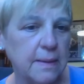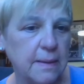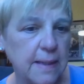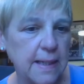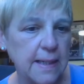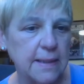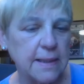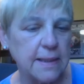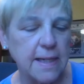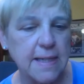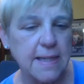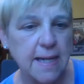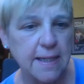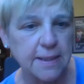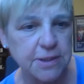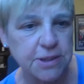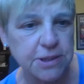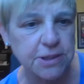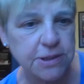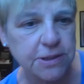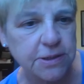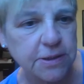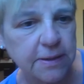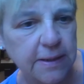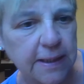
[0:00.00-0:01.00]

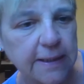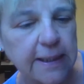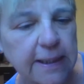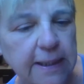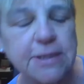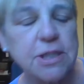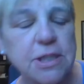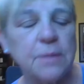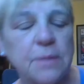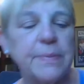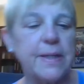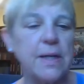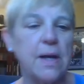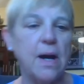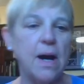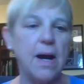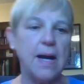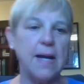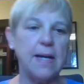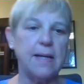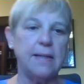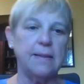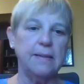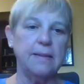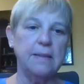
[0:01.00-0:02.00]

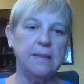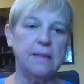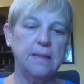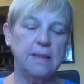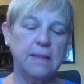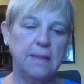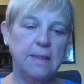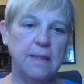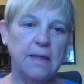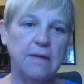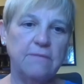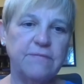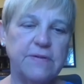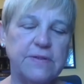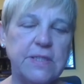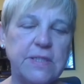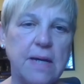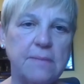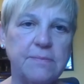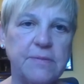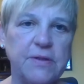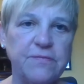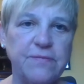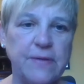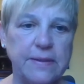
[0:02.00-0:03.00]
NHLBI every
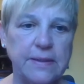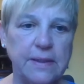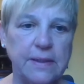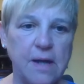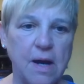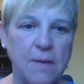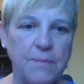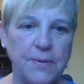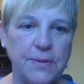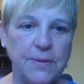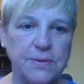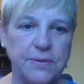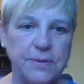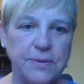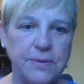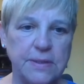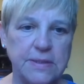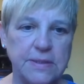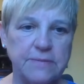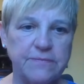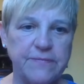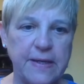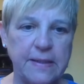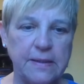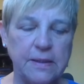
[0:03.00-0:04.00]
time the funding opportunity
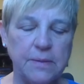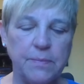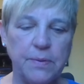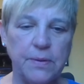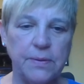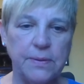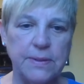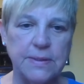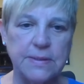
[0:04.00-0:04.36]
is available.